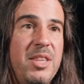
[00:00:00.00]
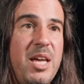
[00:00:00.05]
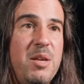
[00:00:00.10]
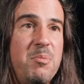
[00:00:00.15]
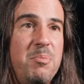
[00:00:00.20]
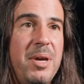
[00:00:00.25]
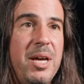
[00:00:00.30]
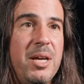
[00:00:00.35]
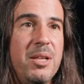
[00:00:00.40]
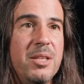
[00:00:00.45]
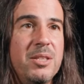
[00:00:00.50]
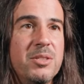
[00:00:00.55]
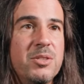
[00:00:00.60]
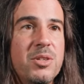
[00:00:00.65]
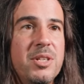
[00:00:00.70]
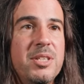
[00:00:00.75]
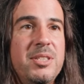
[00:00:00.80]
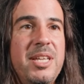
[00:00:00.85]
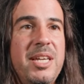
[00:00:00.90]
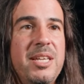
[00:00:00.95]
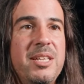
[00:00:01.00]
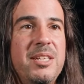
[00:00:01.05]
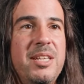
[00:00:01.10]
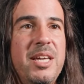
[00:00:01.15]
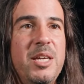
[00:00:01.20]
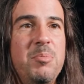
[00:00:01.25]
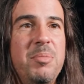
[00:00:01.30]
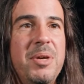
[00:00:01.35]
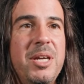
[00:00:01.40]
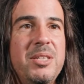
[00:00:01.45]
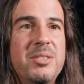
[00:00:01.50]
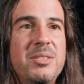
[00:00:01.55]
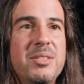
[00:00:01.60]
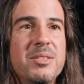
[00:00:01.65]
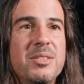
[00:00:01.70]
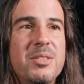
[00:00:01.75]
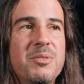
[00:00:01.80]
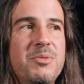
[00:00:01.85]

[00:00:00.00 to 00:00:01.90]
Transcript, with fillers: that balance on a day-to-day -day basis.